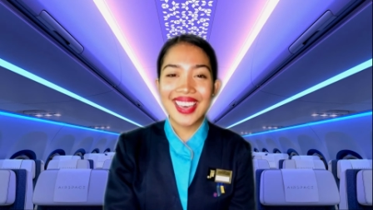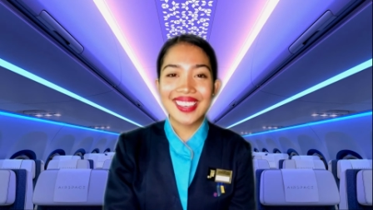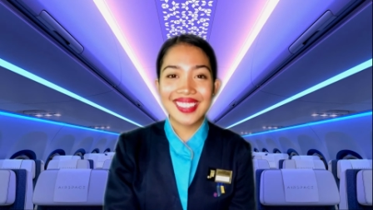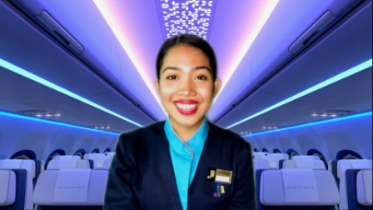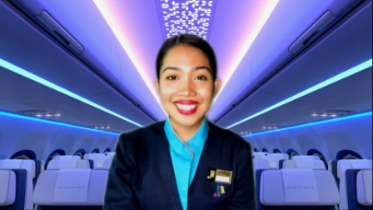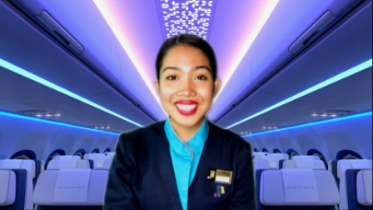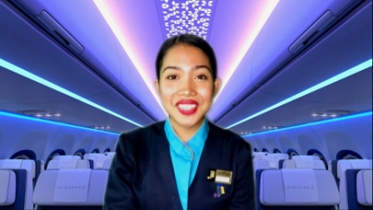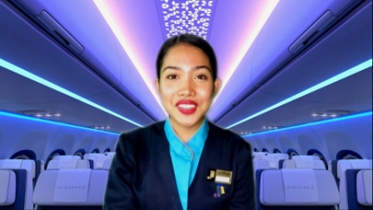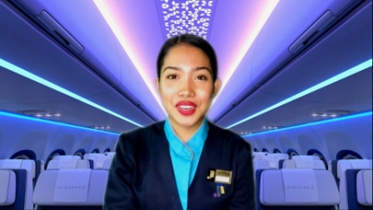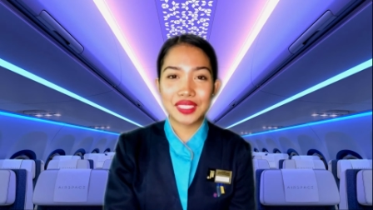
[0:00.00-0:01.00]
This is
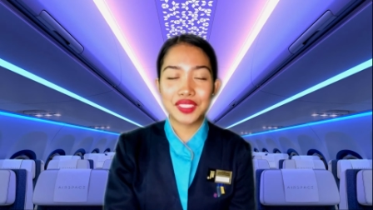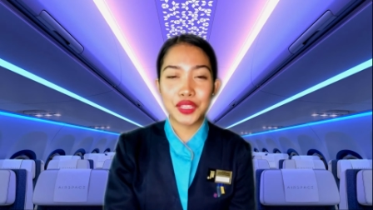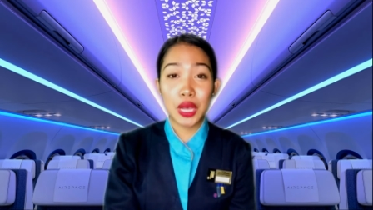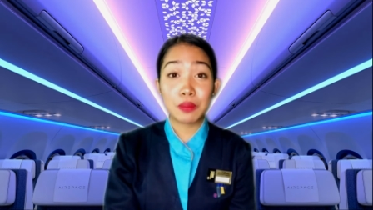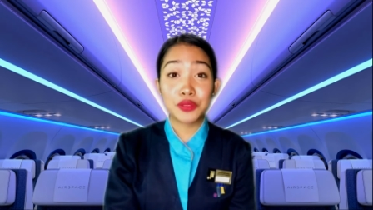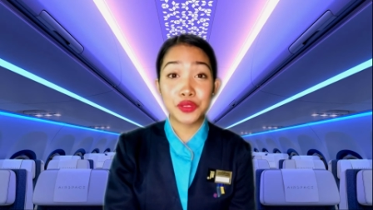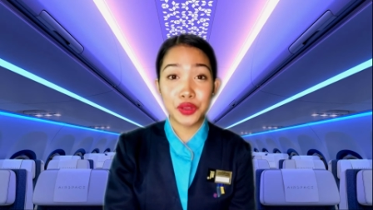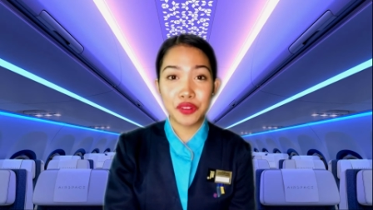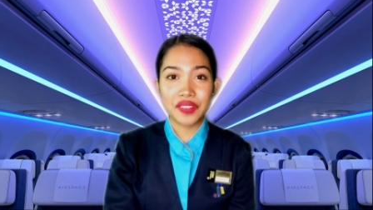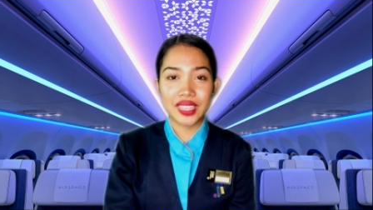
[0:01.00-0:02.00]
a non-stop
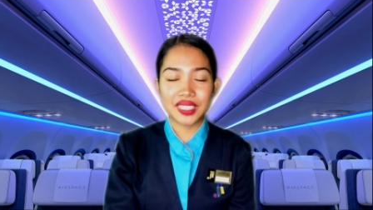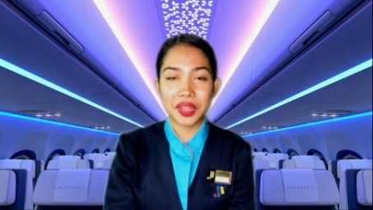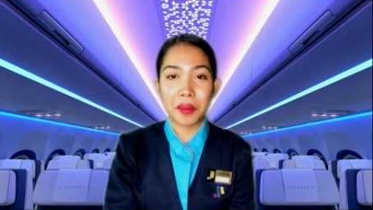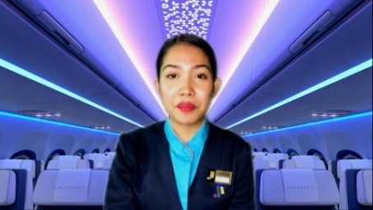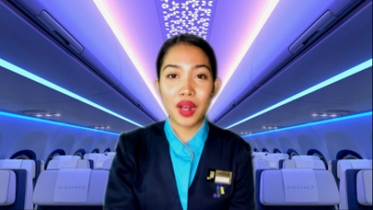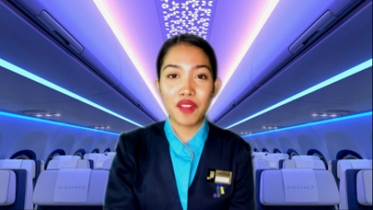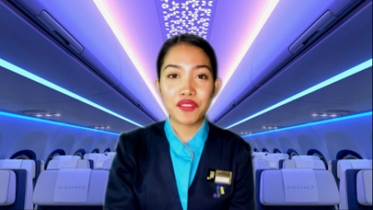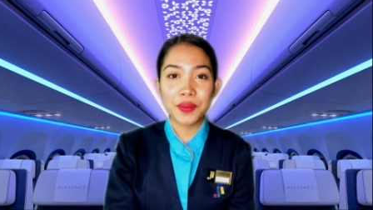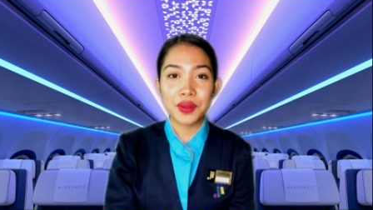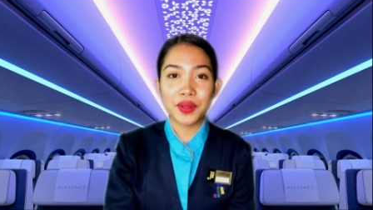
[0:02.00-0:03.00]
service bound
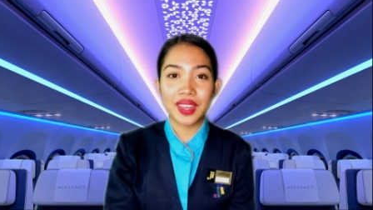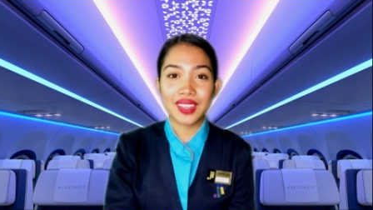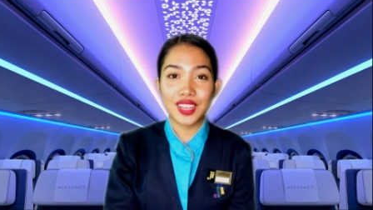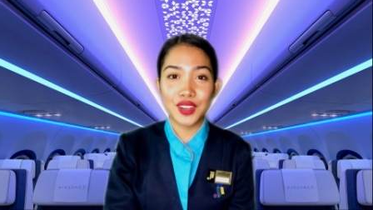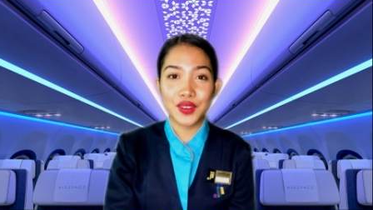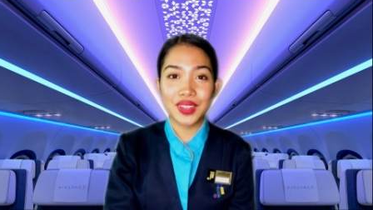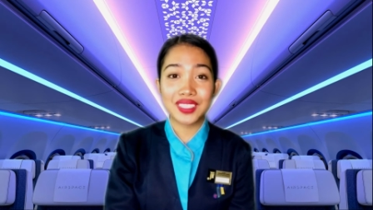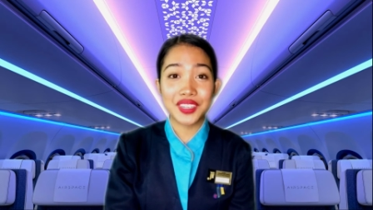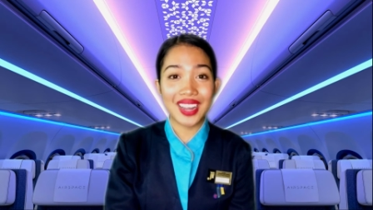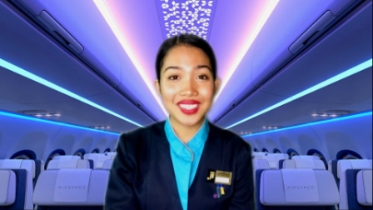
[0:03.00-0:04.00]
from Ninoy Aquino
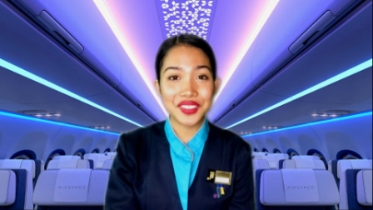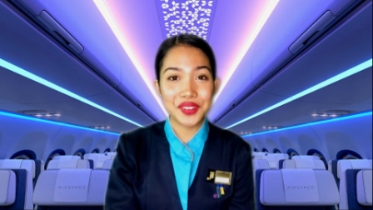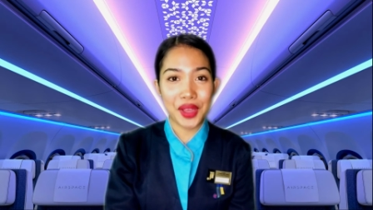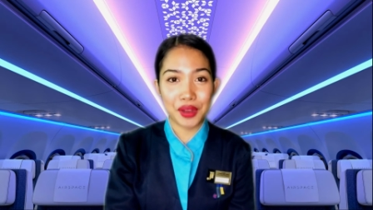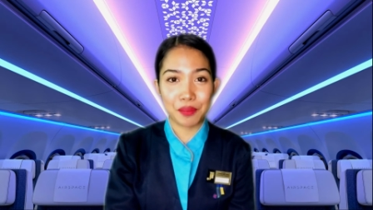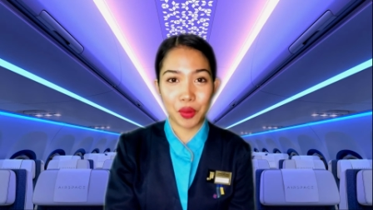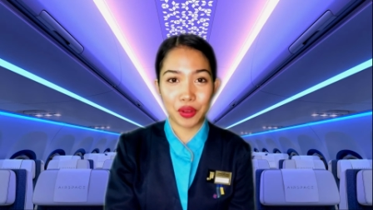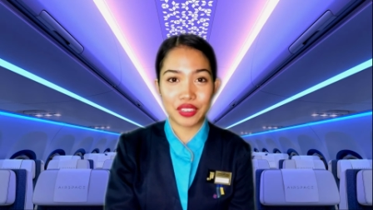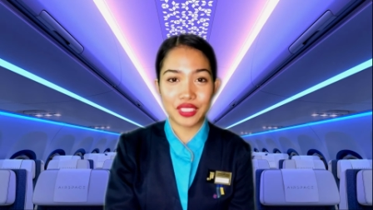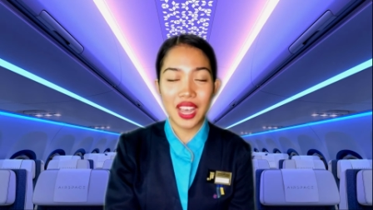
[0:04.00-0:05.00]
International
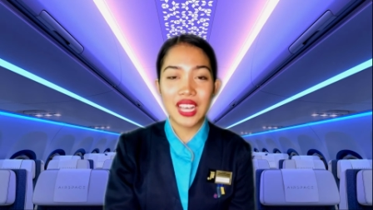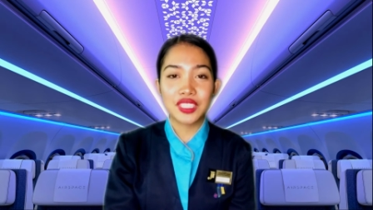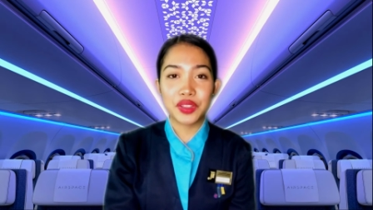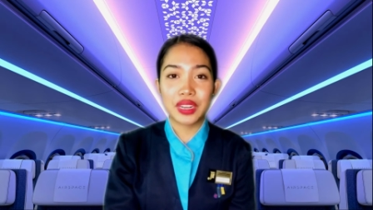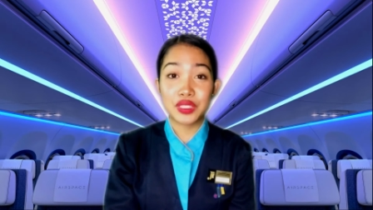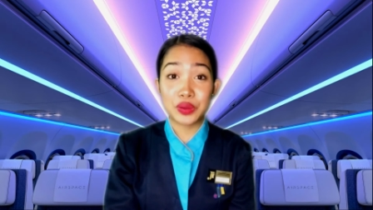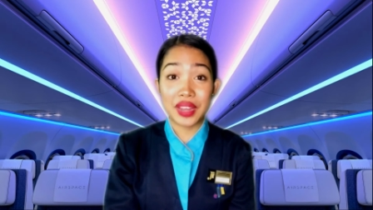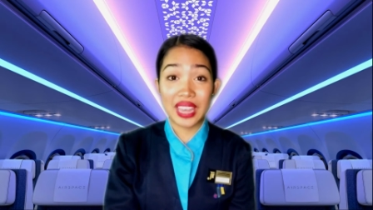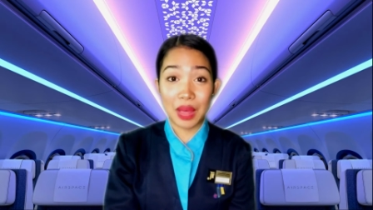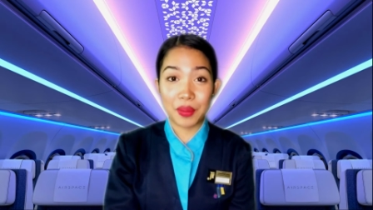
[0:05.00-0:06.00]
Airport to the
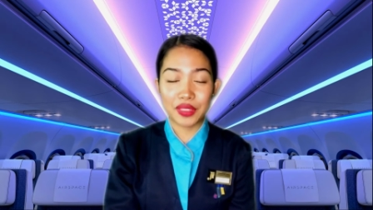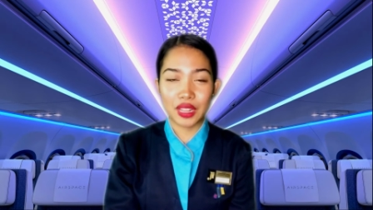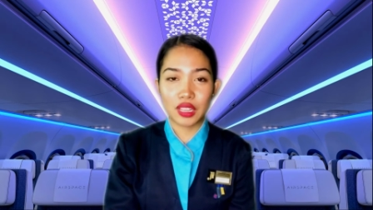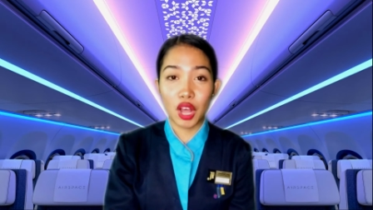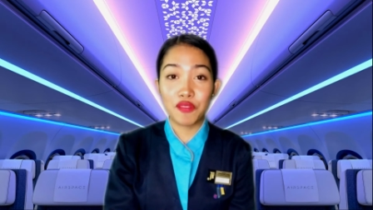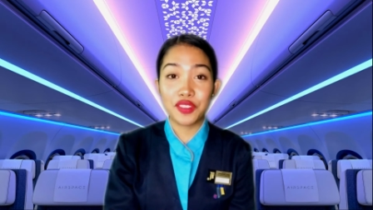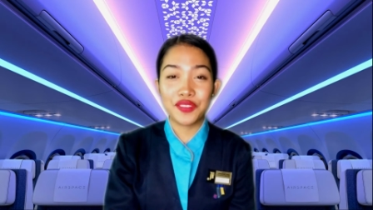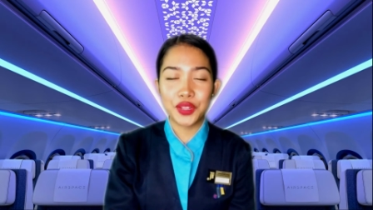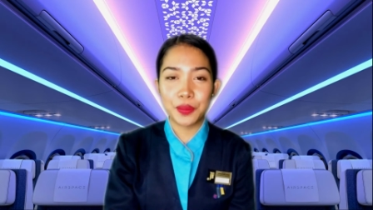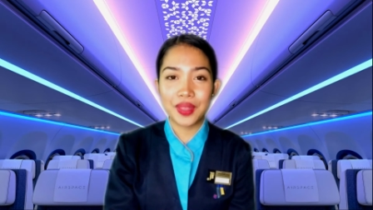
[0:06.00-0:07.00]
Tuna capital of the
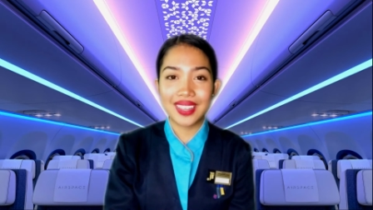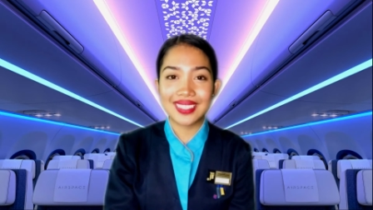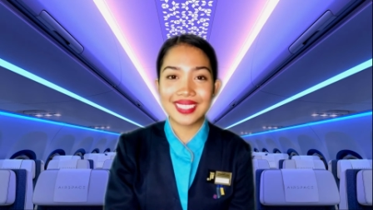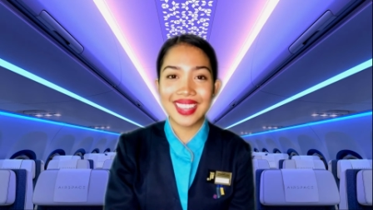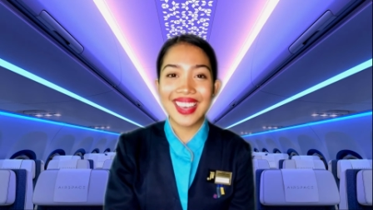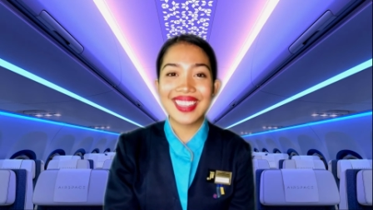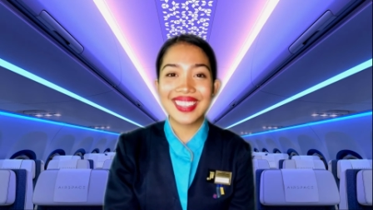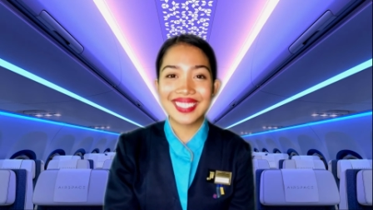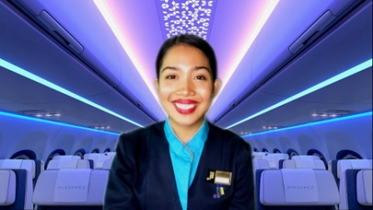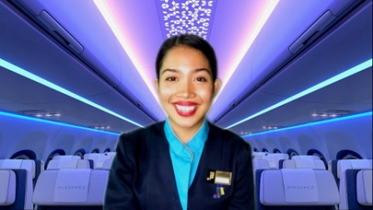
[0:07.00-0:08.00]
Philippines,
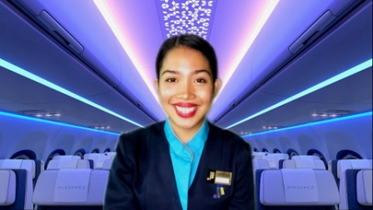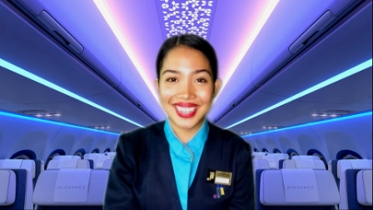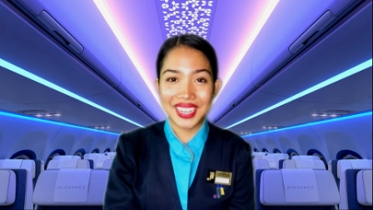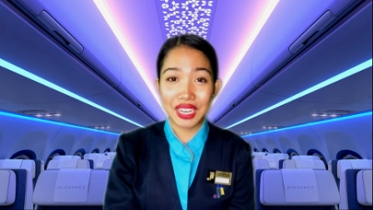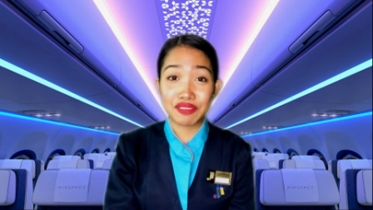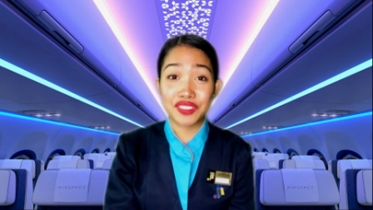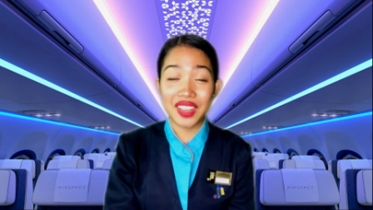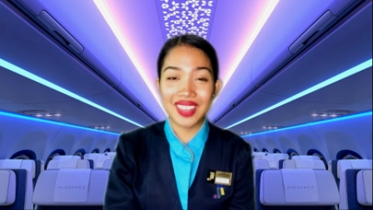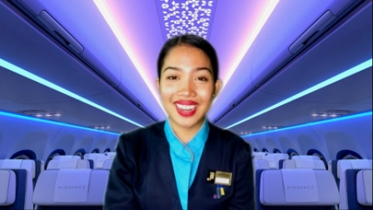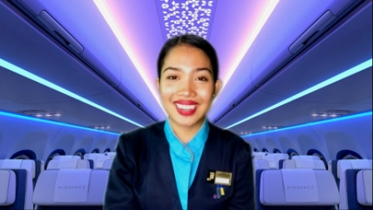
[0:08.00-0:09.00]
the city of
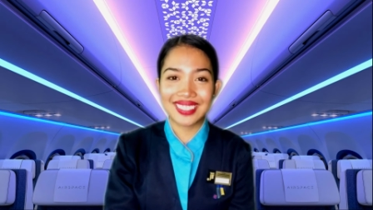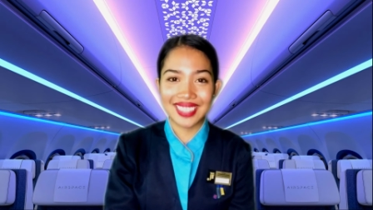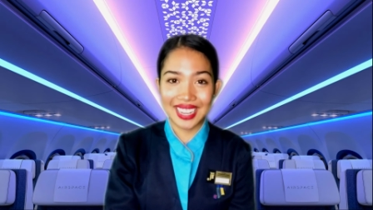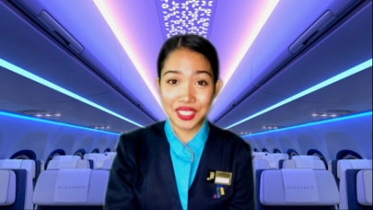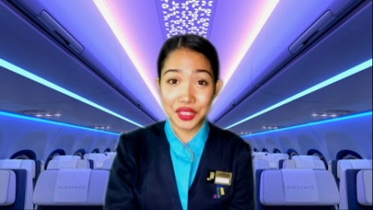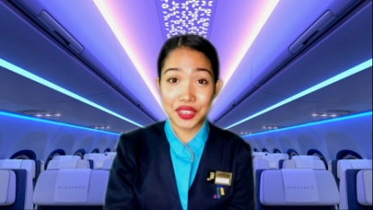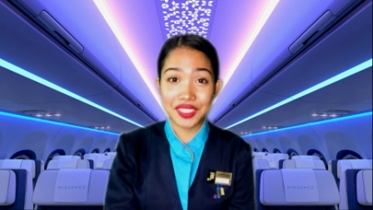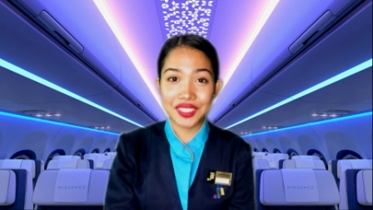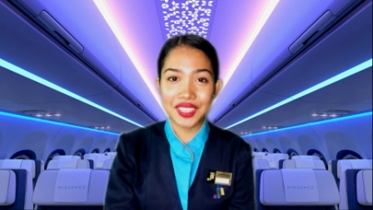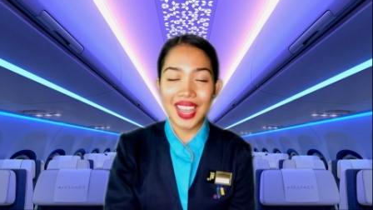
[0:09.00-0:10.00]
General
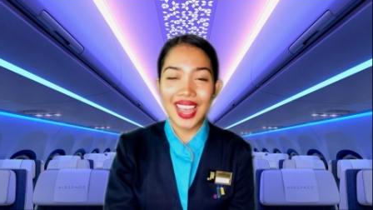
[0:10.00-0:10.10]
Santos.